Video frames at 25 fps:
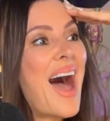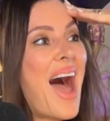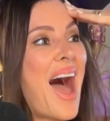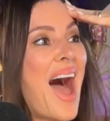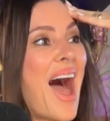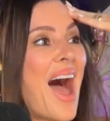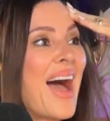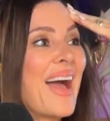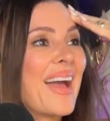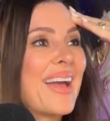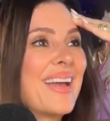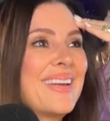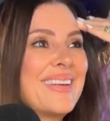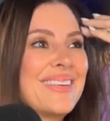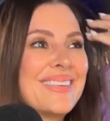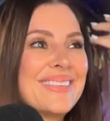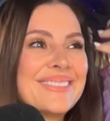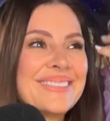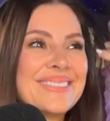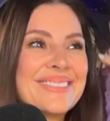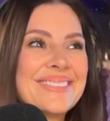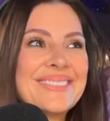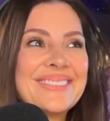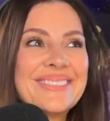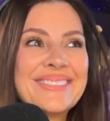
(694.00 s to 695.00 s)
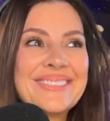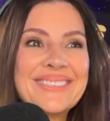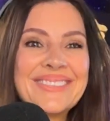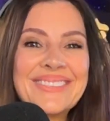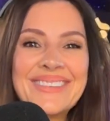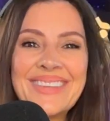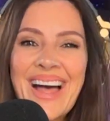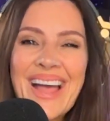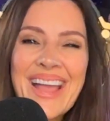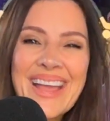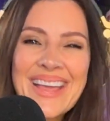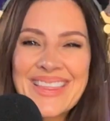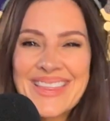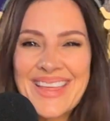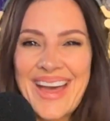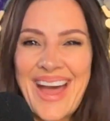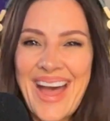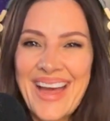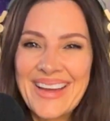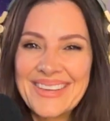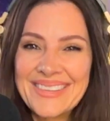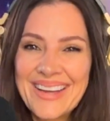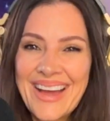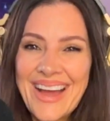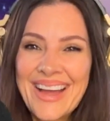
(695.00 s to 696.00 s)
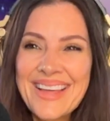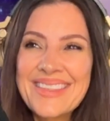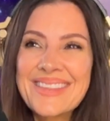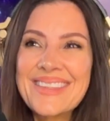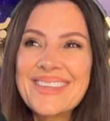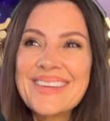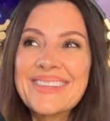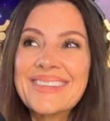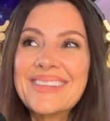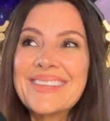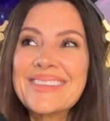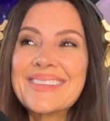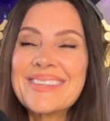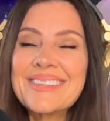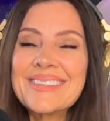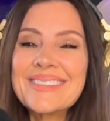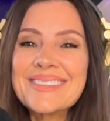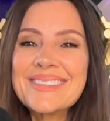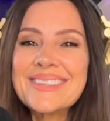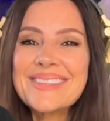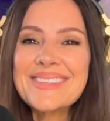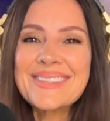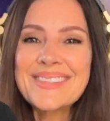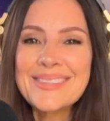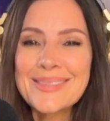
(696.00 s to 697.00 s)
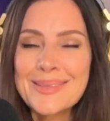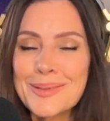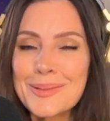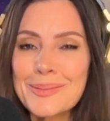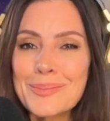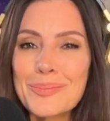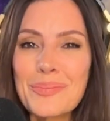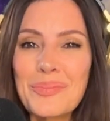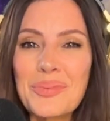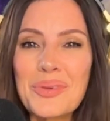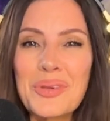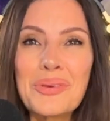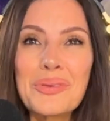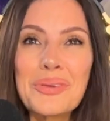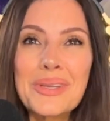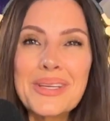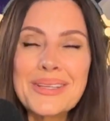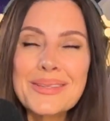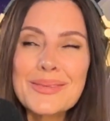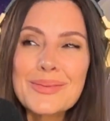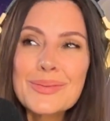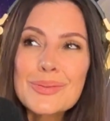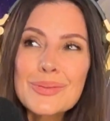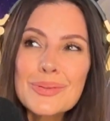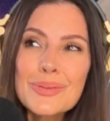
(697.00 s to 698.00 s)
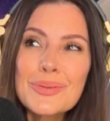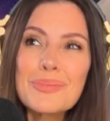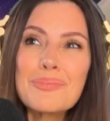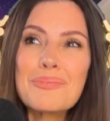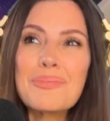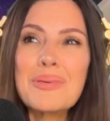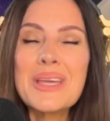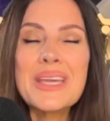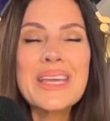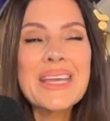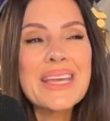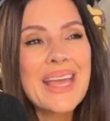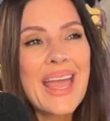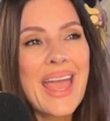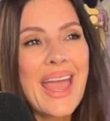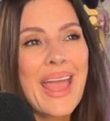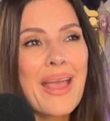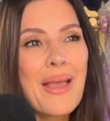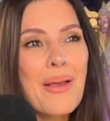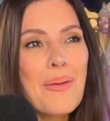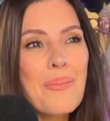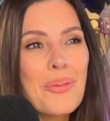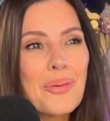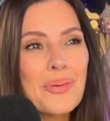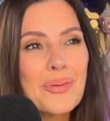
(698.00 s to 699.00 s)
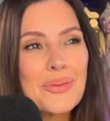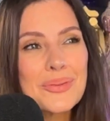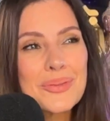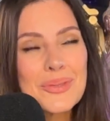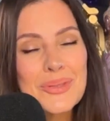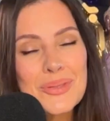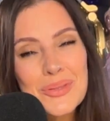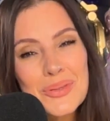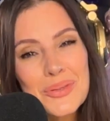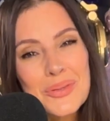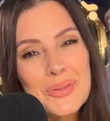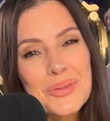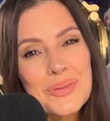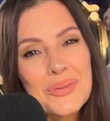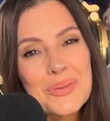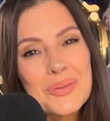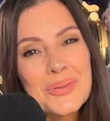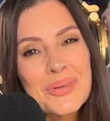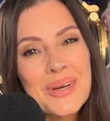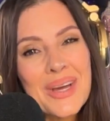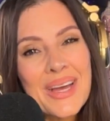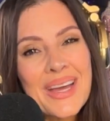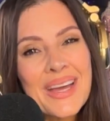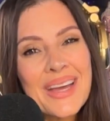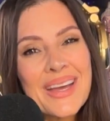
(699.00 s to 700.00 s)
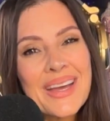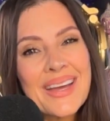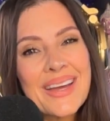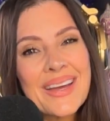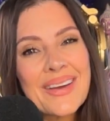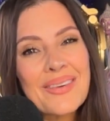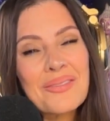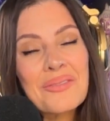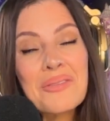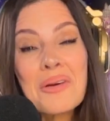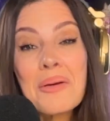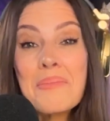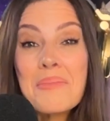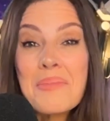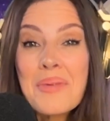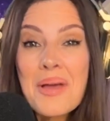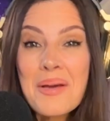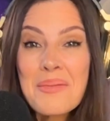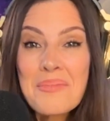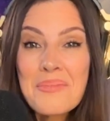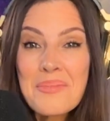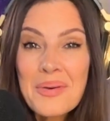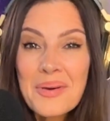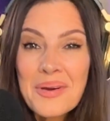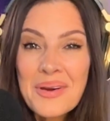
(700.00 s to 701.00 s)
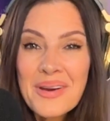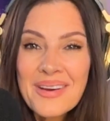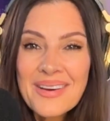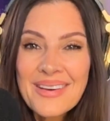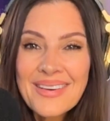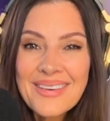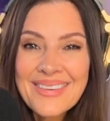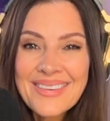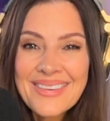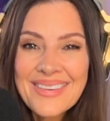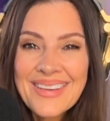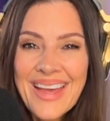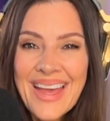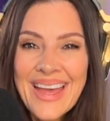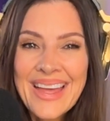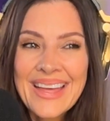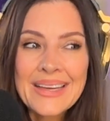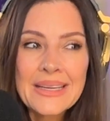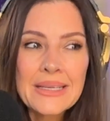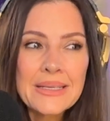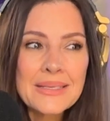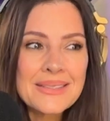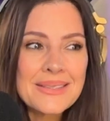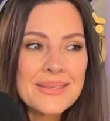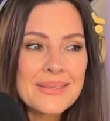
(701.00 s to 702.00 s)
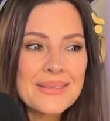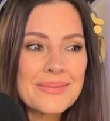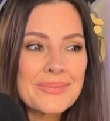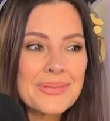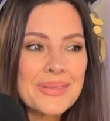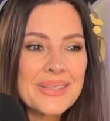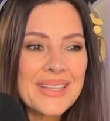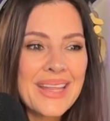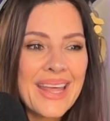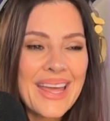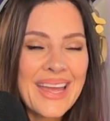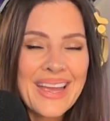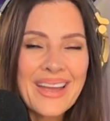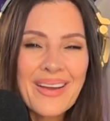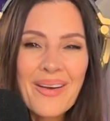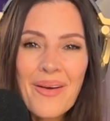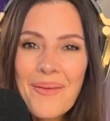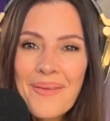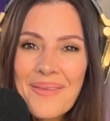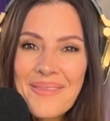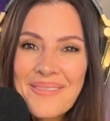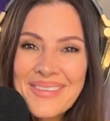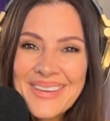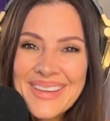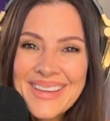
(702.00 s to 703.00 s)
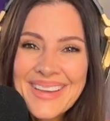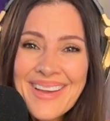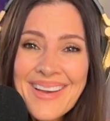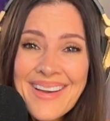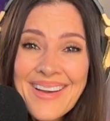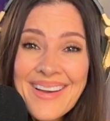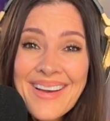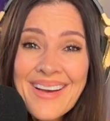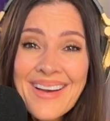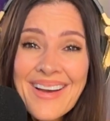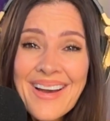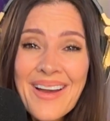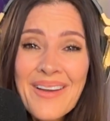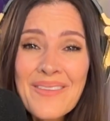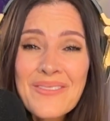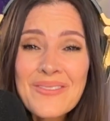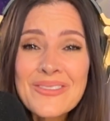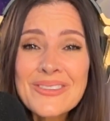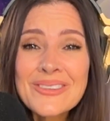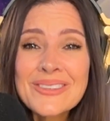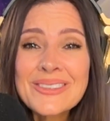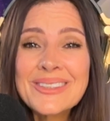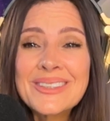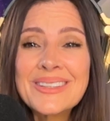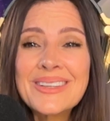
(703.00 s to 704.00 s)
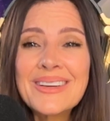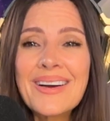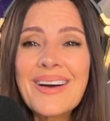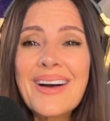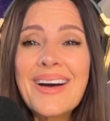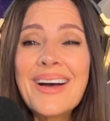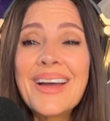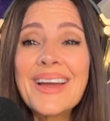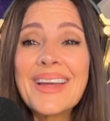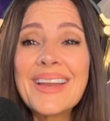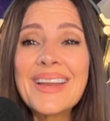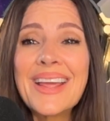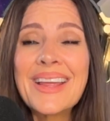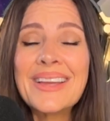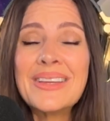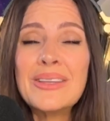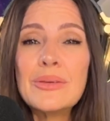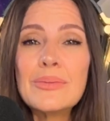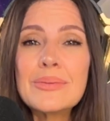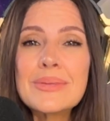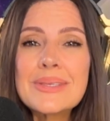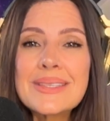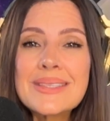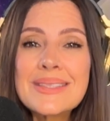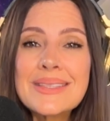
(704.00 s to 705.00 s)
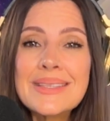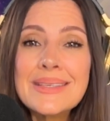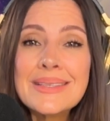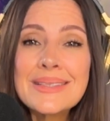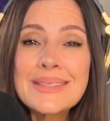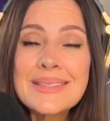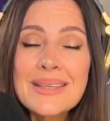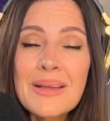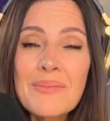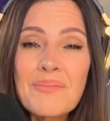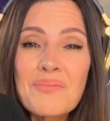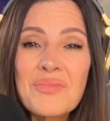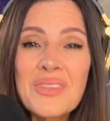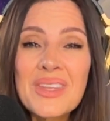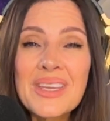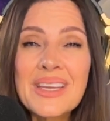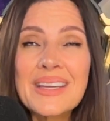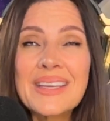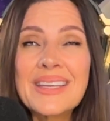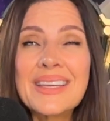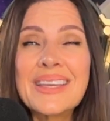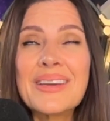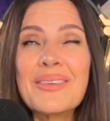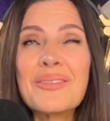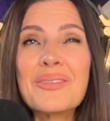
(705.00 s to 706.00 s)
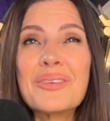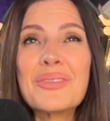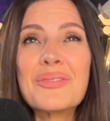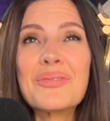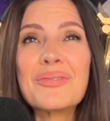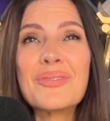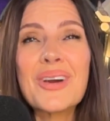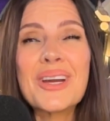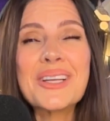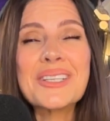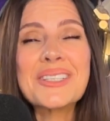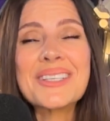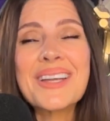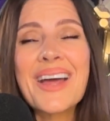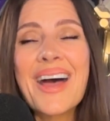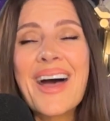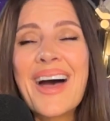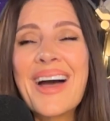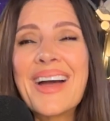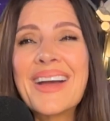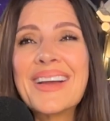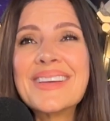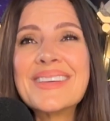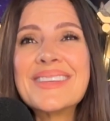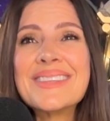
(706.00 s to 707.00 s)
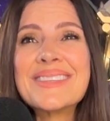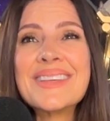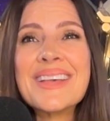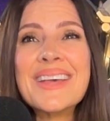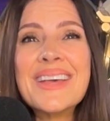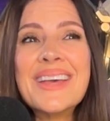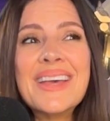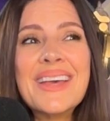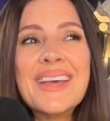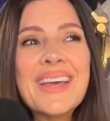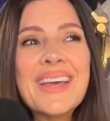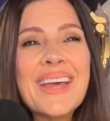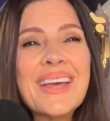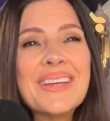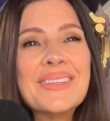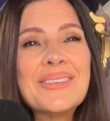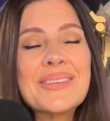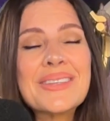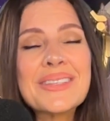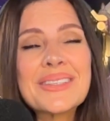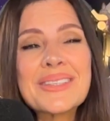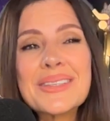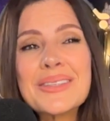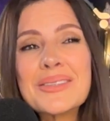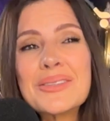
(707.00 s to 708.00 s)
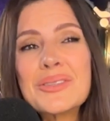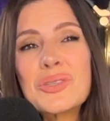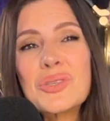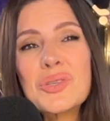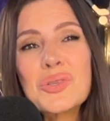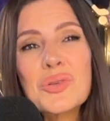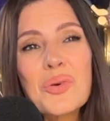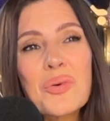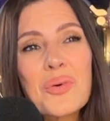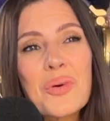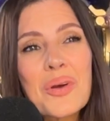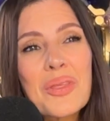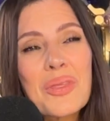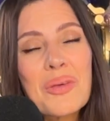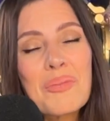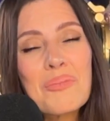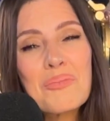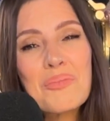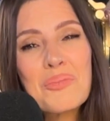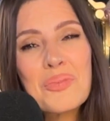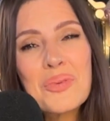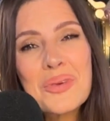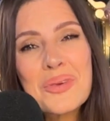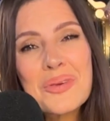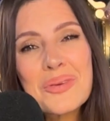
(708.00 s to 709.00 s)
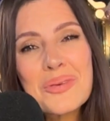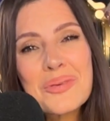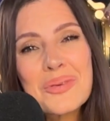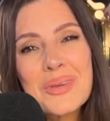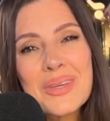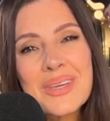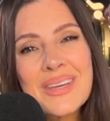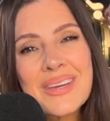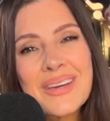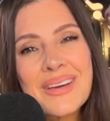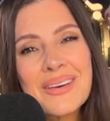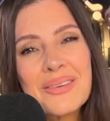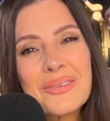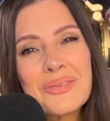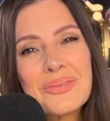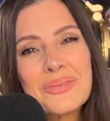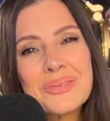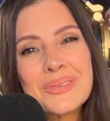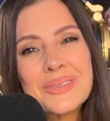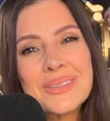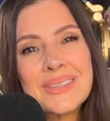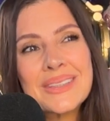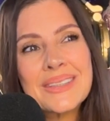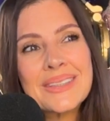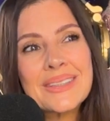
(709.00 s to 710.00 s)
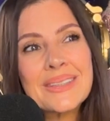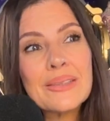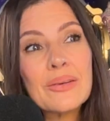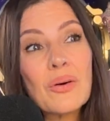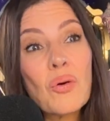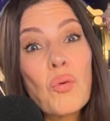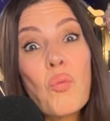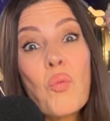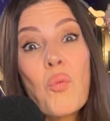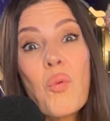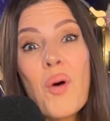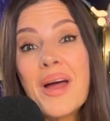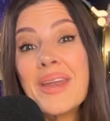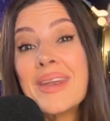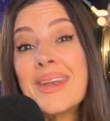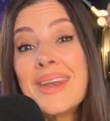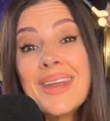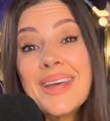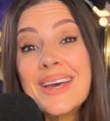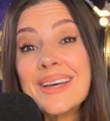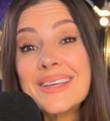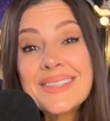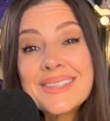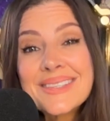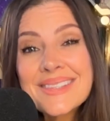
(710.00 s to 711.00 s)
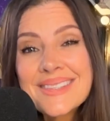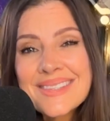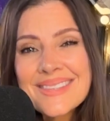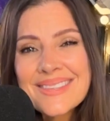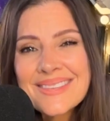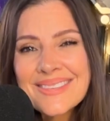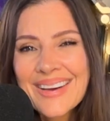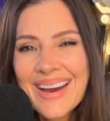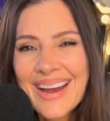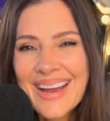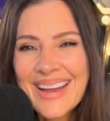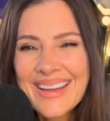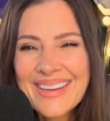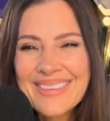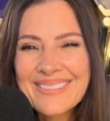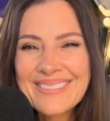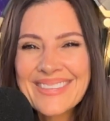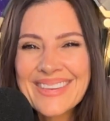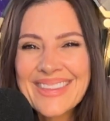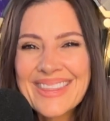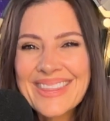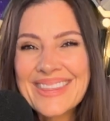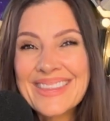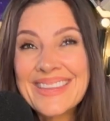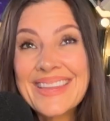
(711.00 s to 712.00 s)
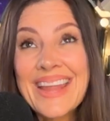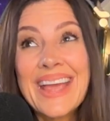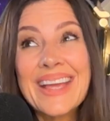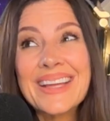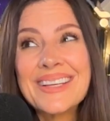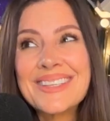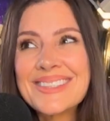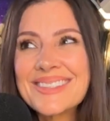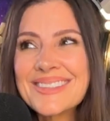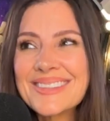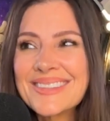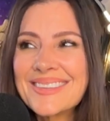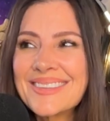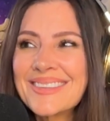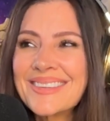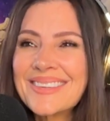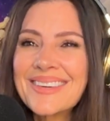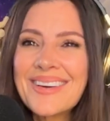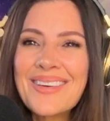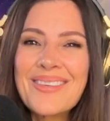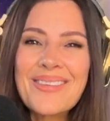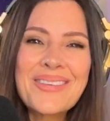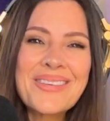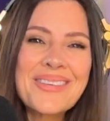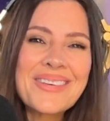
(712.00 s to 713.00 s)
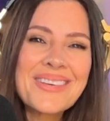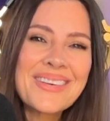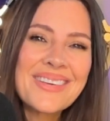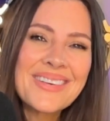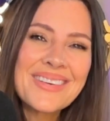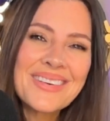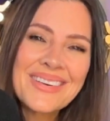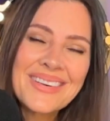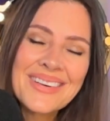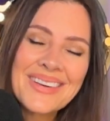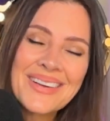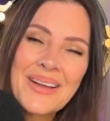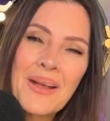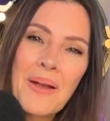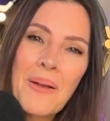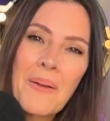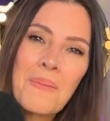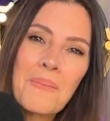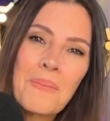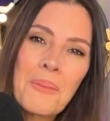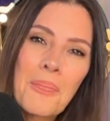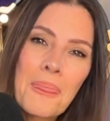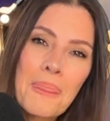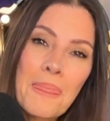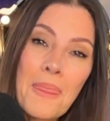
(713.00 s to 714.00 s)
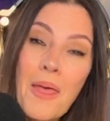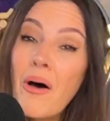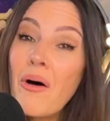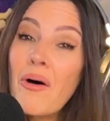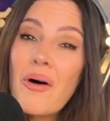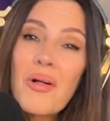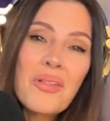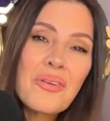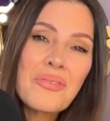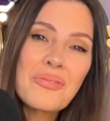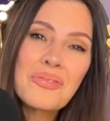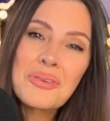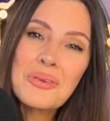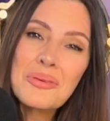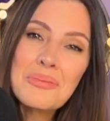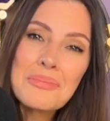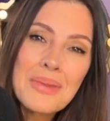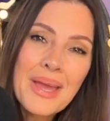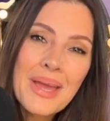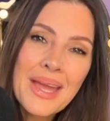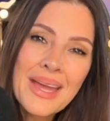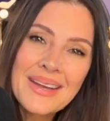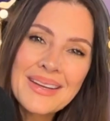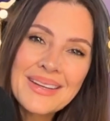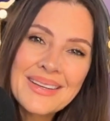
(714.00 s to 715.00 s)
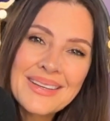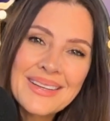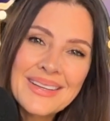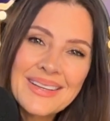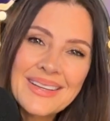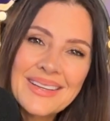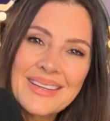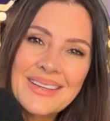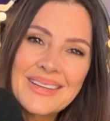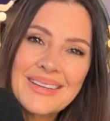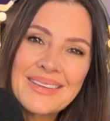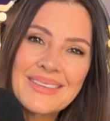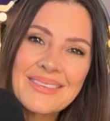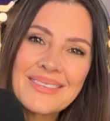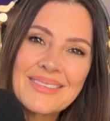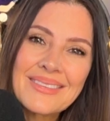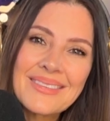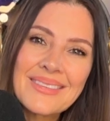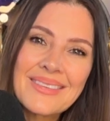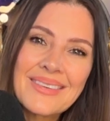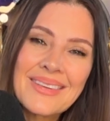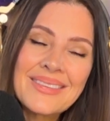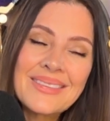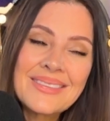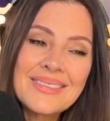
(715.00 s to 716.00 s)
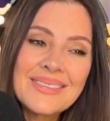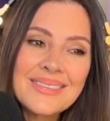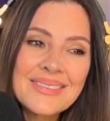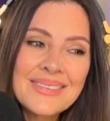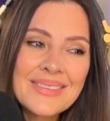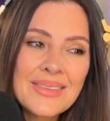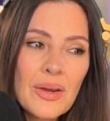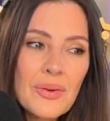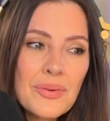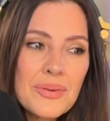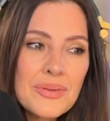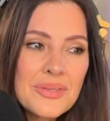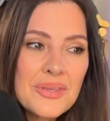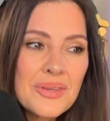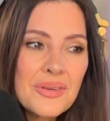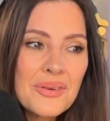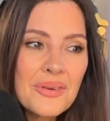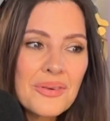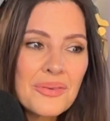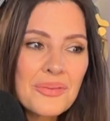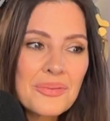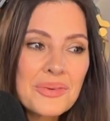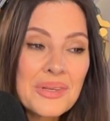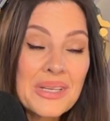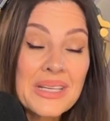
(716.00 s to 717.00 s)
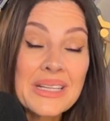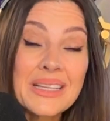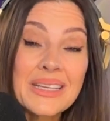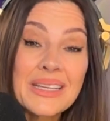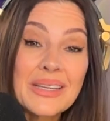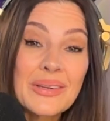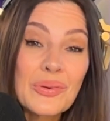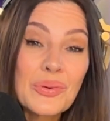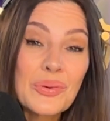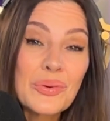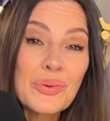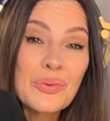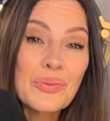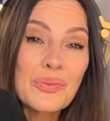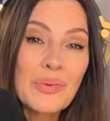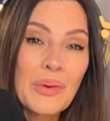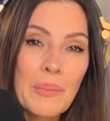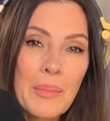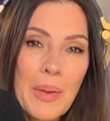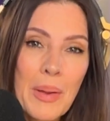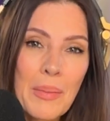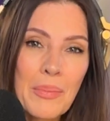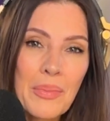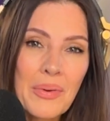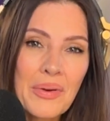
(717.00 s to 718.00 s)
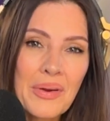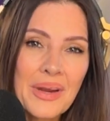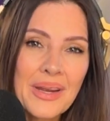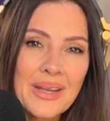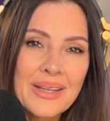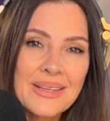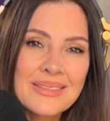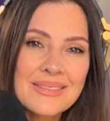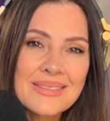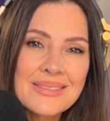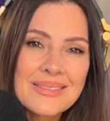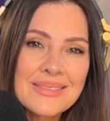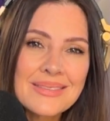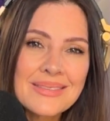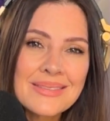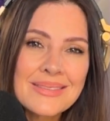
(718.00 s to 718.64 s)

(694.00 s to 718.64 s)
I like that. I think that there's a certain beauty to being able to remember and be like, oh yeah, I forgot. And you see something again with fresh eyes, and you get to enjoy the beauty of oneness, right? With nature or all of humanity. And those are really cool rememberings.